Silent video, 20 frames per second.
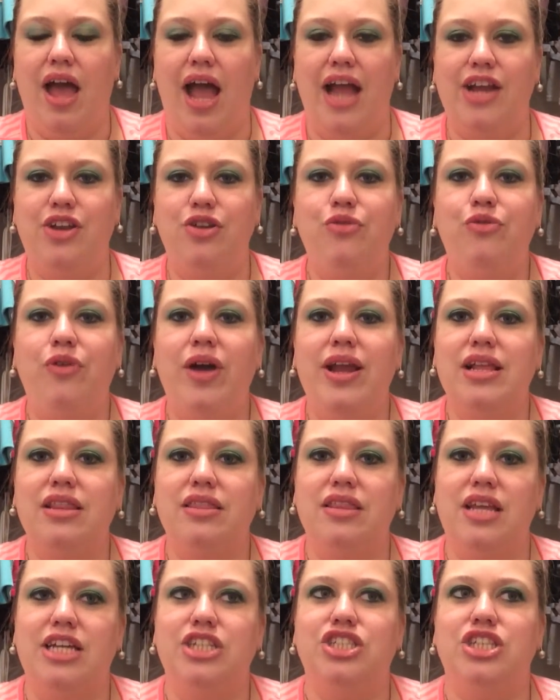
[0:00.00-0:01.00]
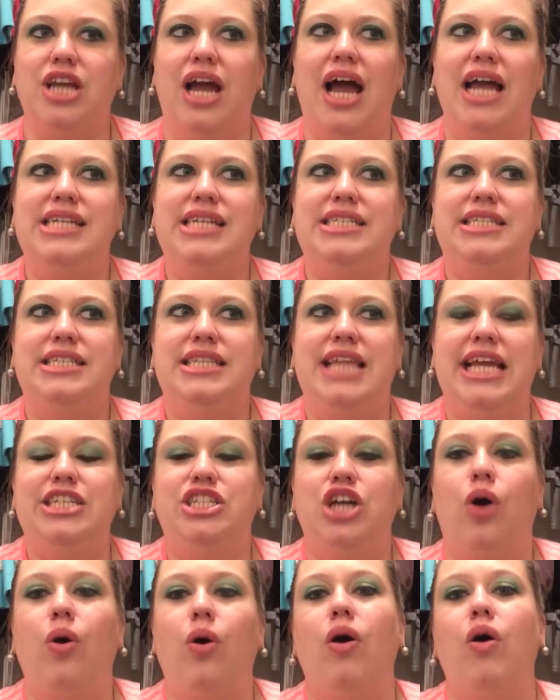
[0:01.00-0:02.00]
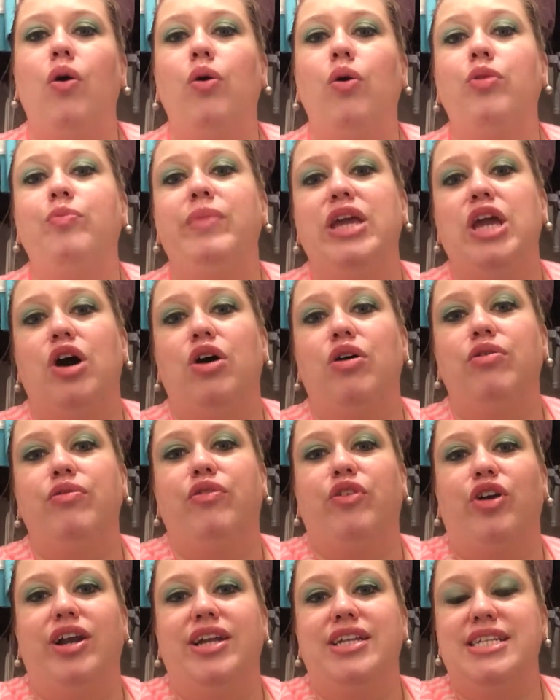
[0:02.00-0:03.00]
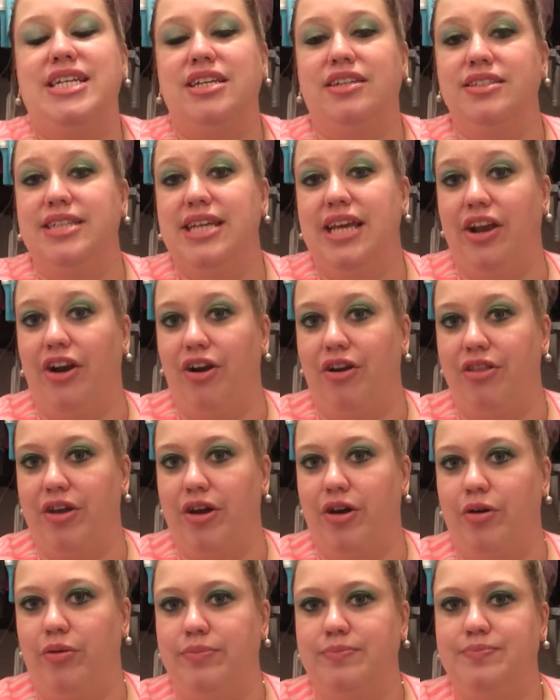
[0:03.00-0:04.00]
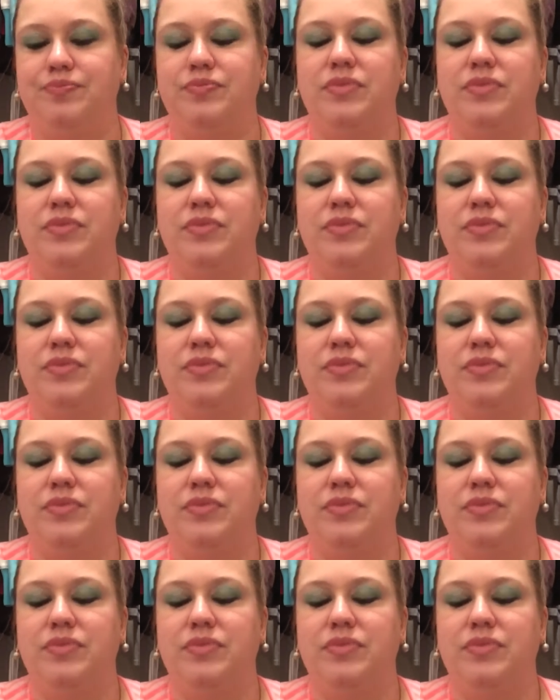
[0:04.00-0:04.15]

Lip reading: I do find at lunch, they don't hold me over until dinner, though.